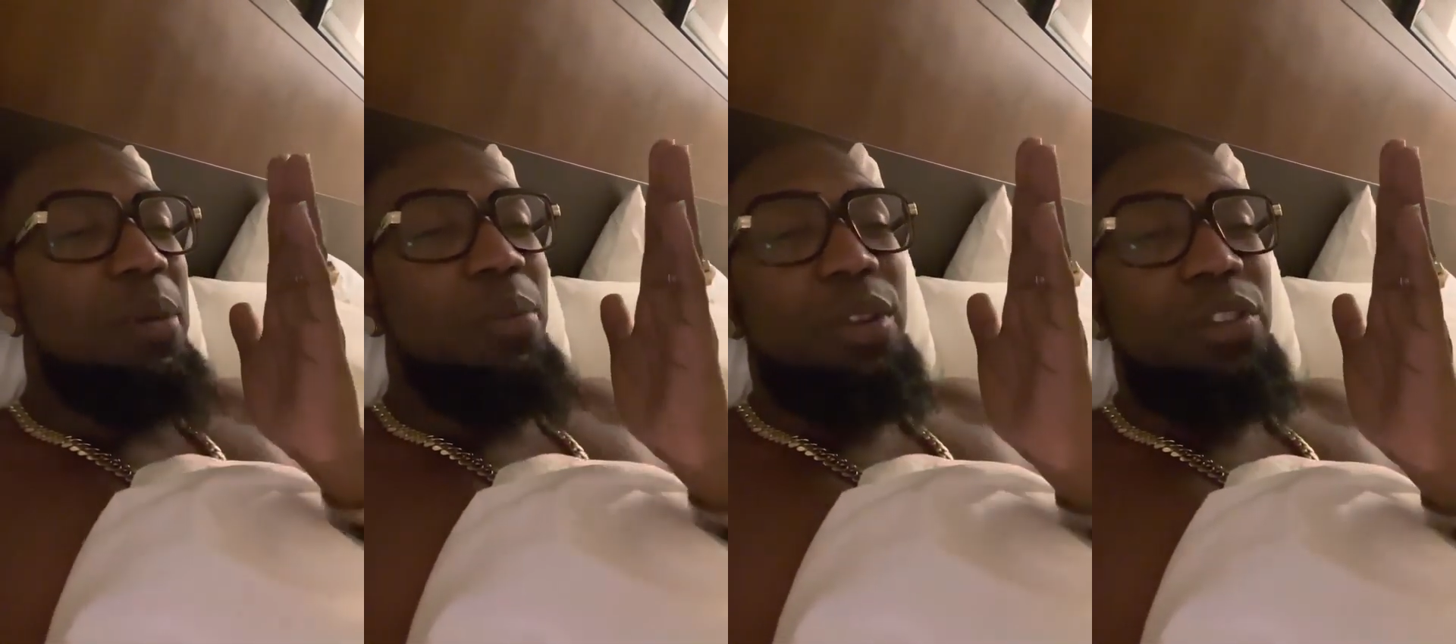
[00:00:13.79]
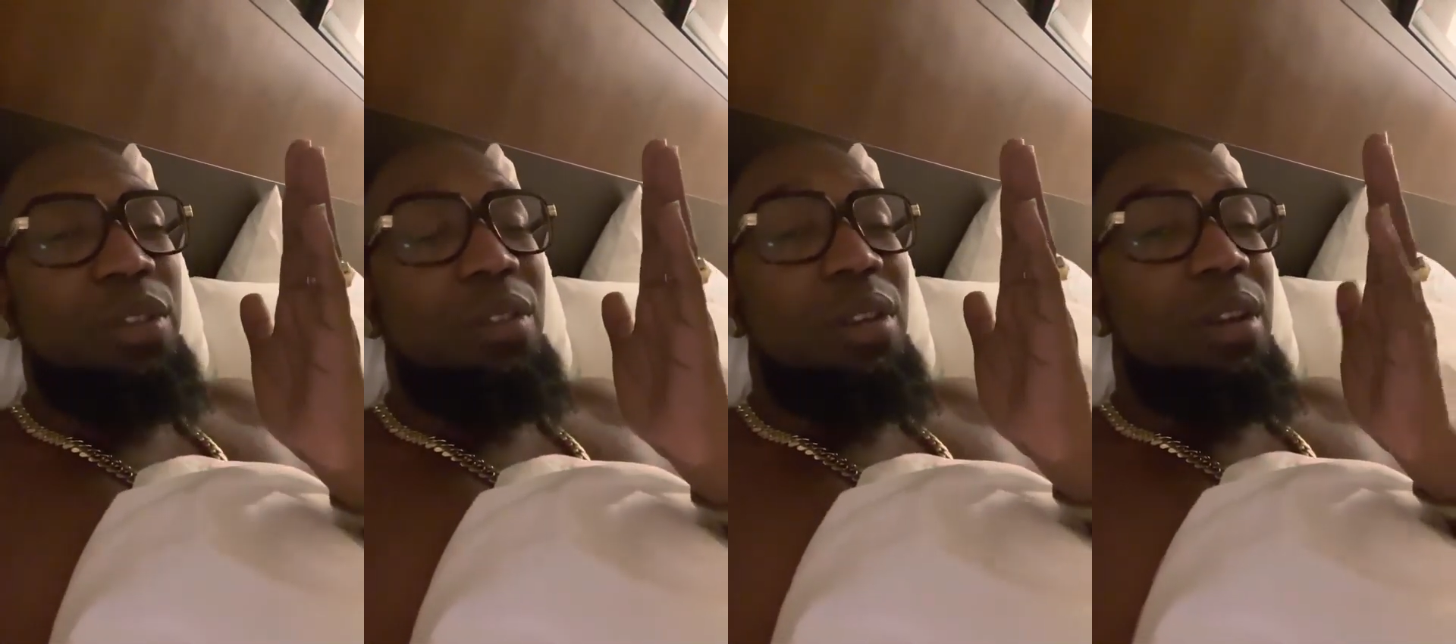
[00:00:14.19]
People could
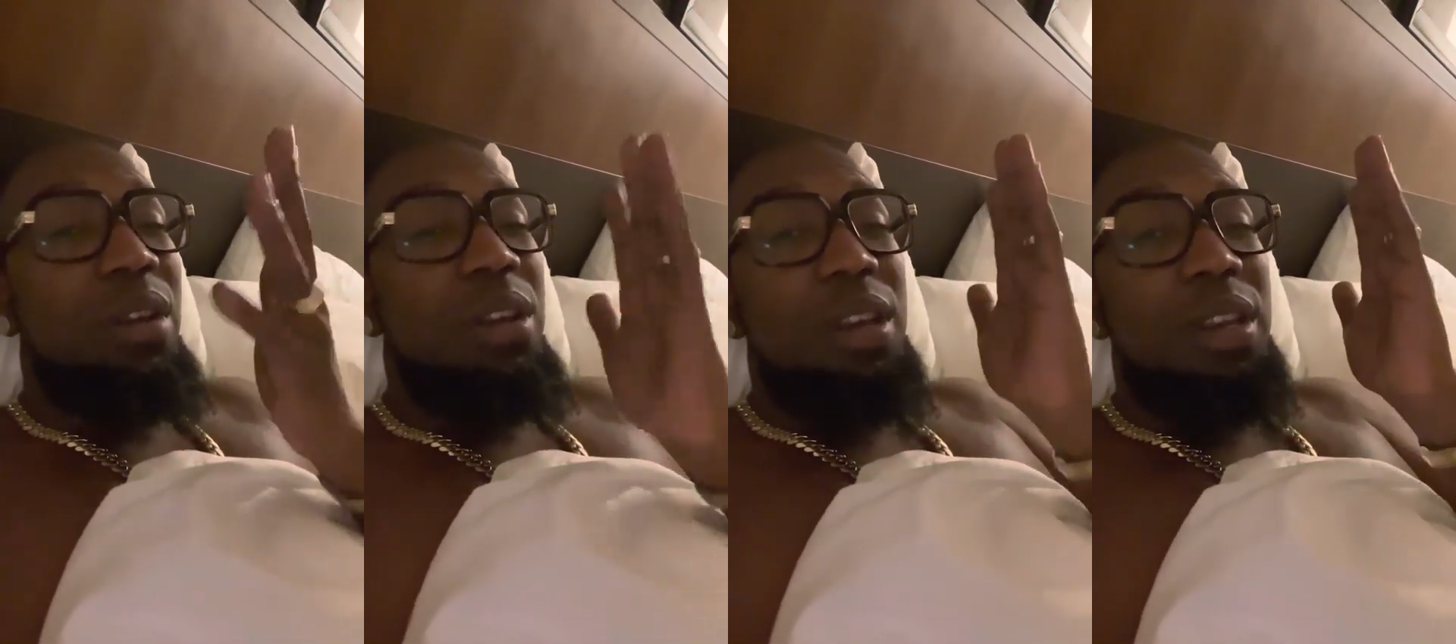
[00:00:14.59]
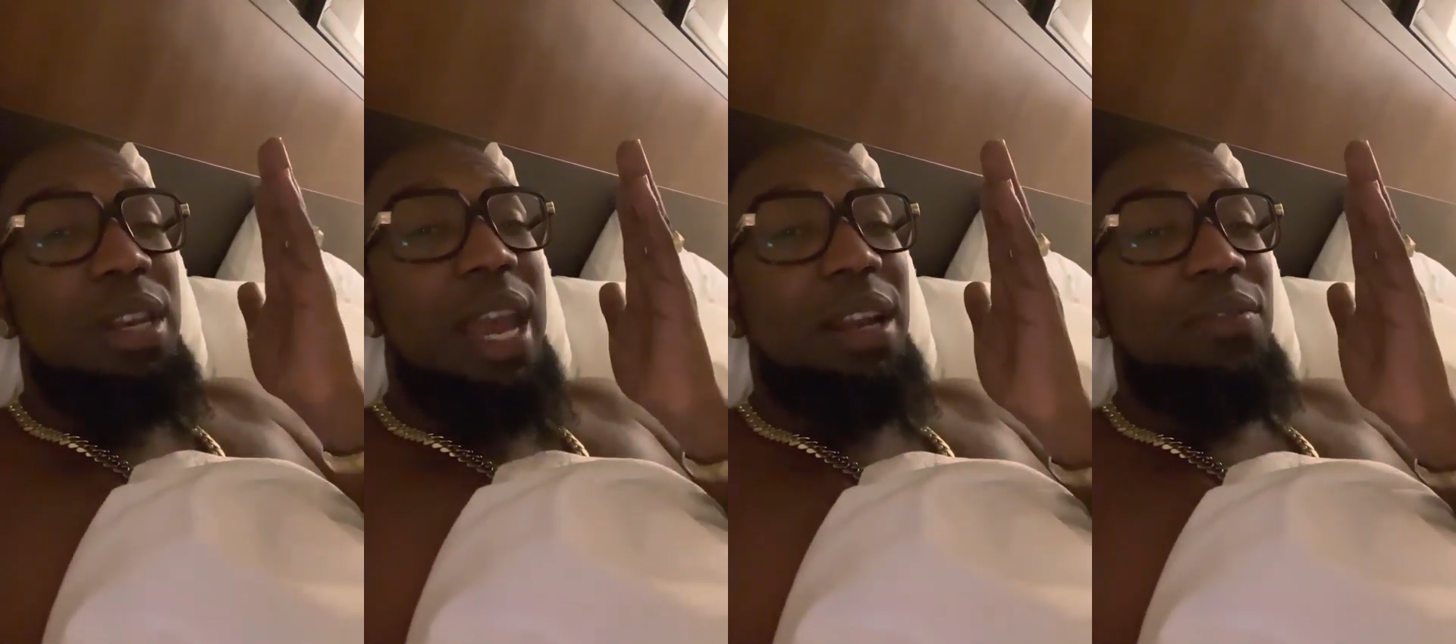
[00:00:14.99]
just
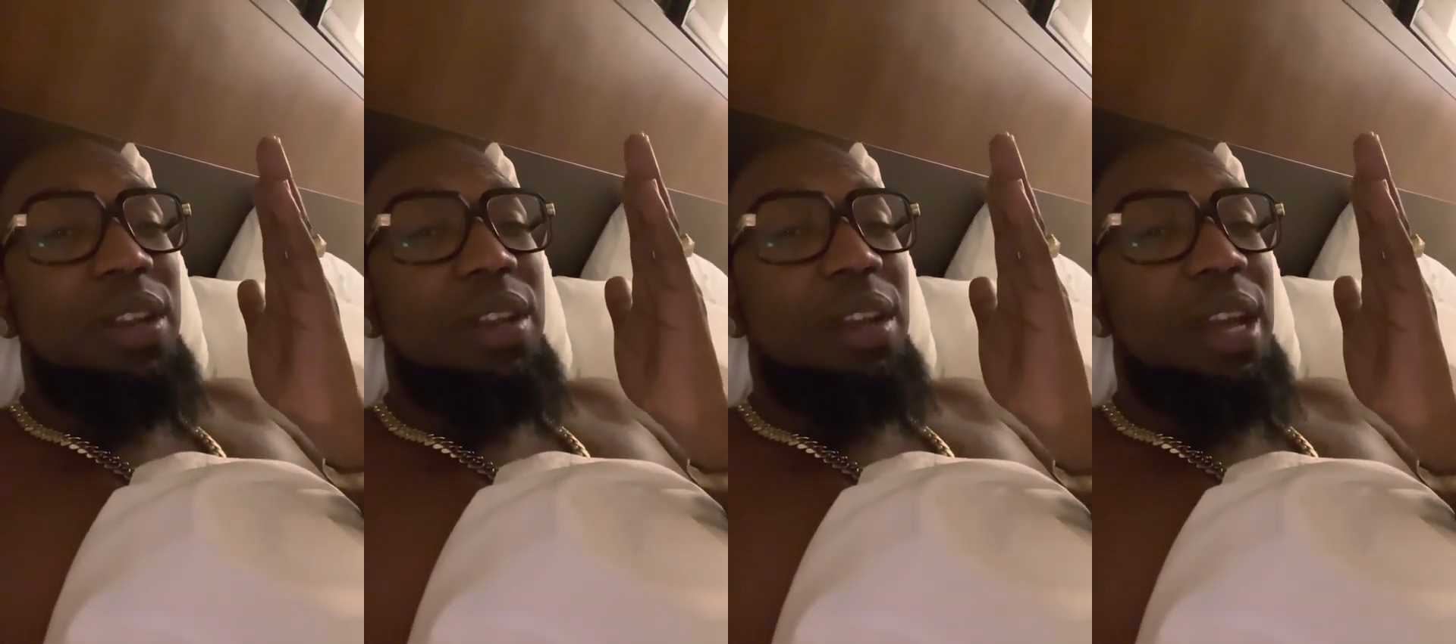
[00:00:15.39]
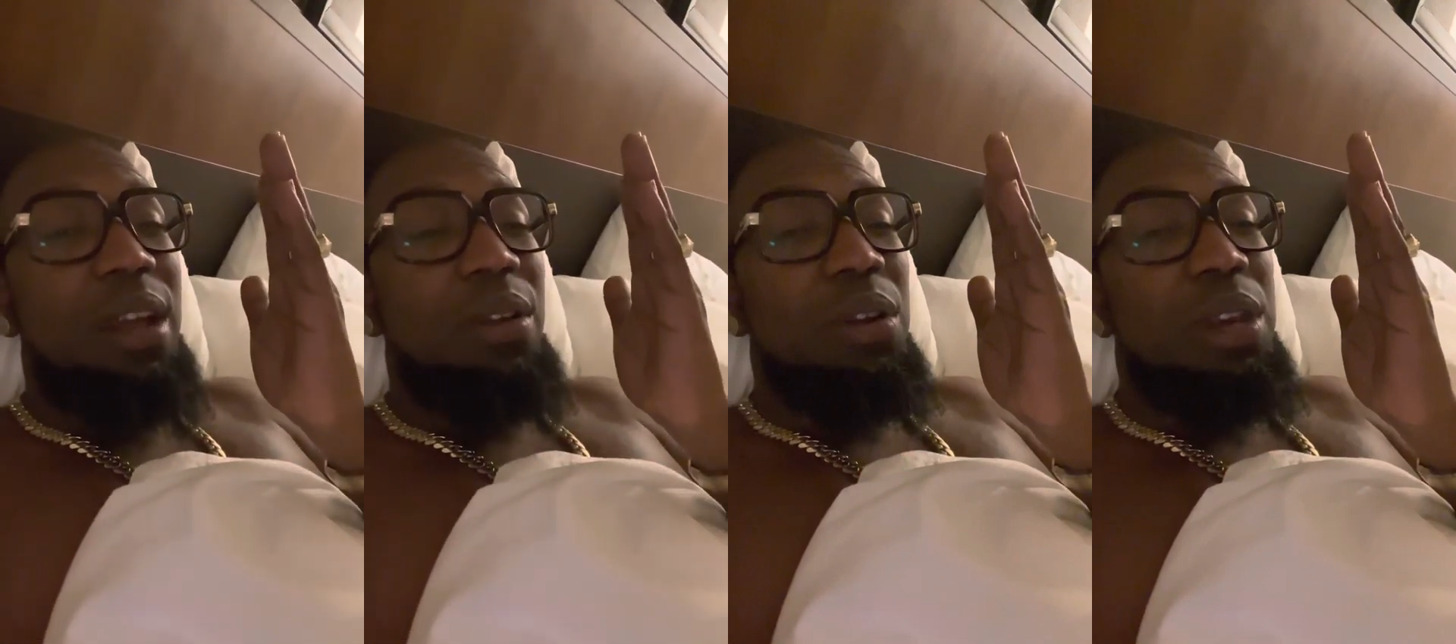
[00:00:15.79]
deactivate
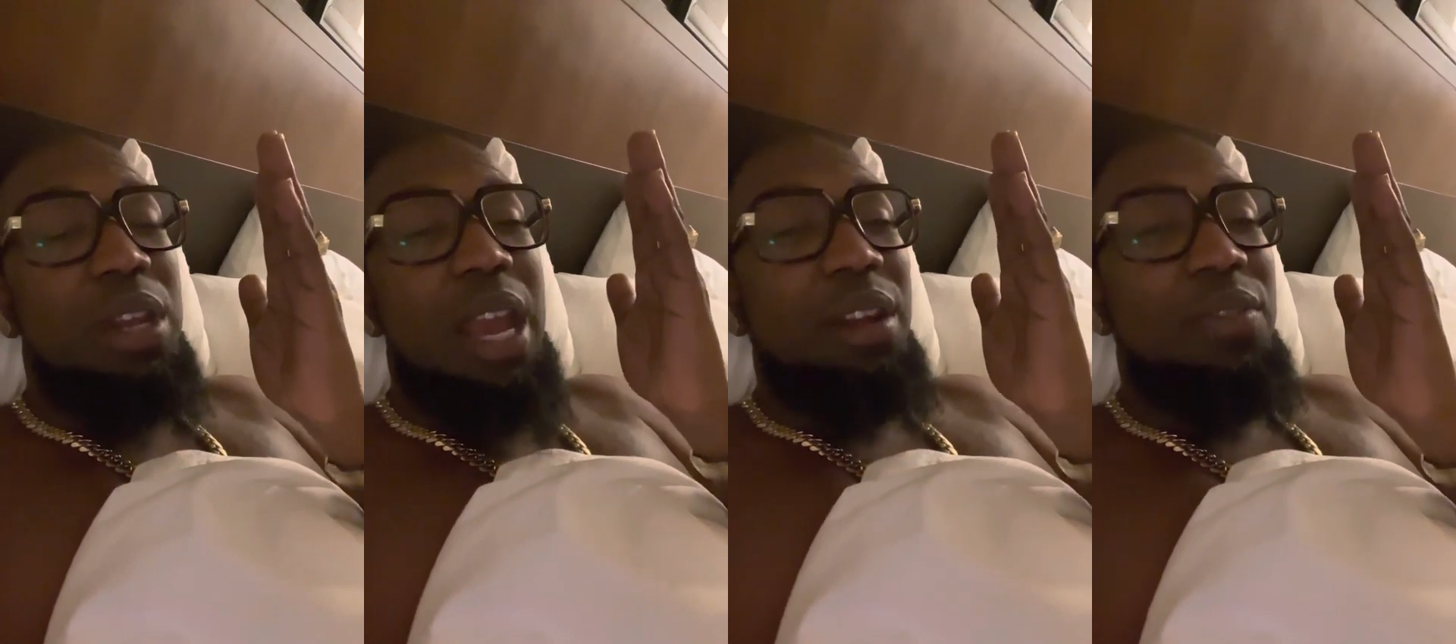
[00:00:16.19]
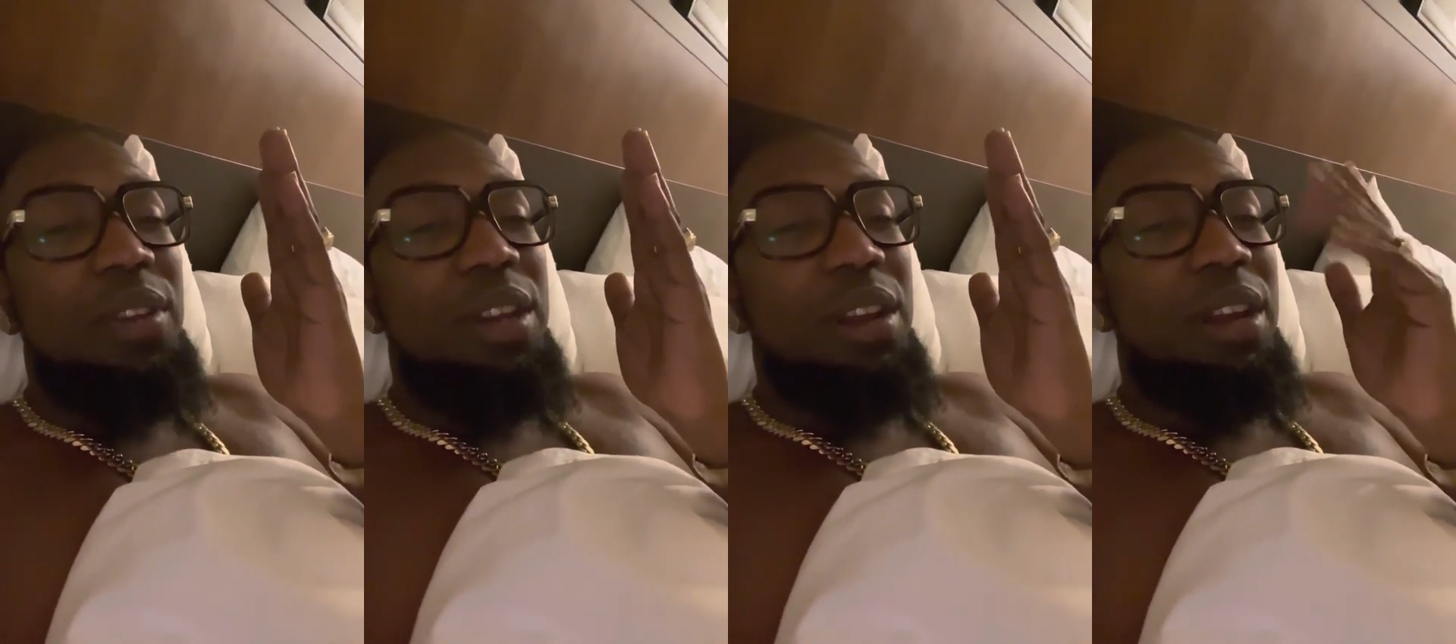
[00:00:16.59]

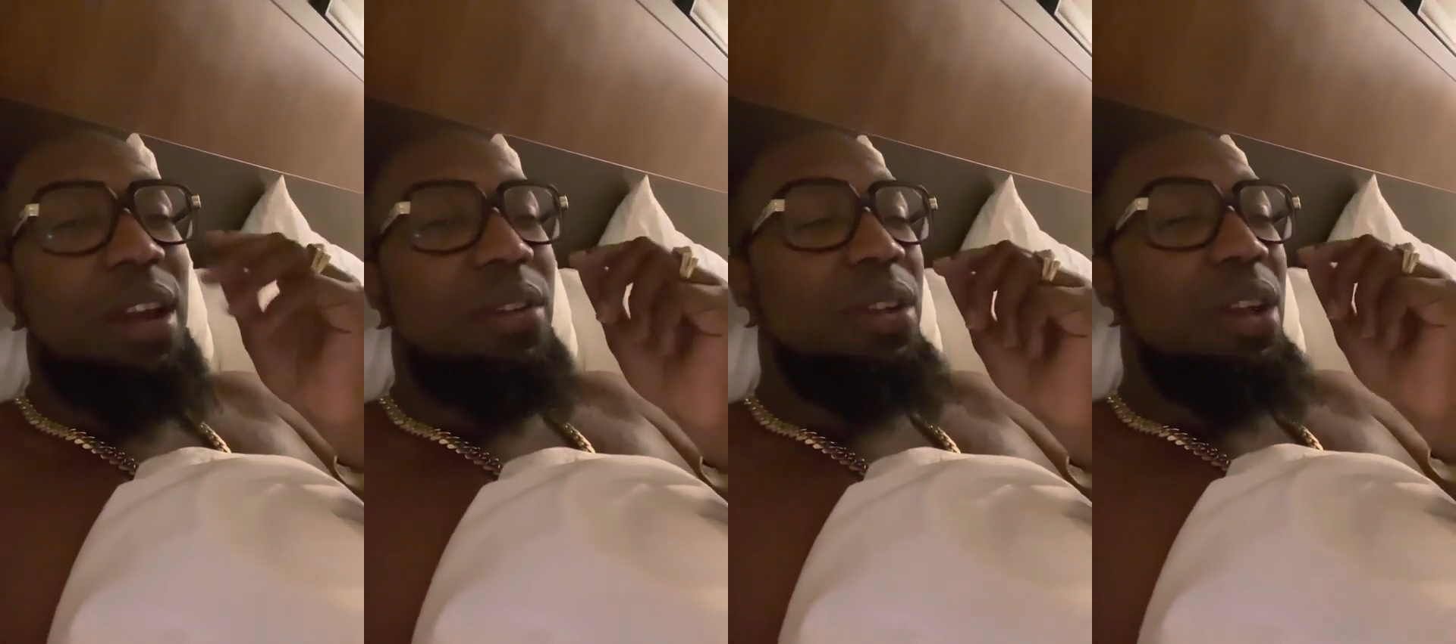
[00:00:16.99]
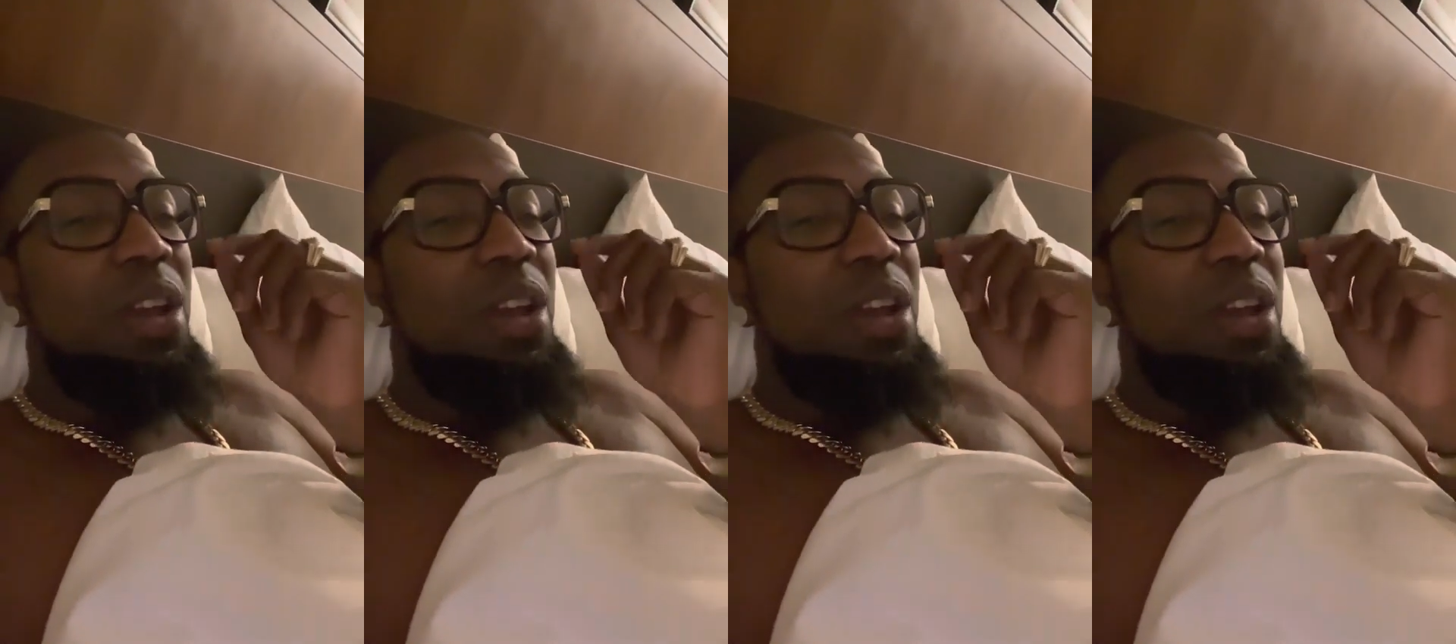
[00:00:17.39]
their account.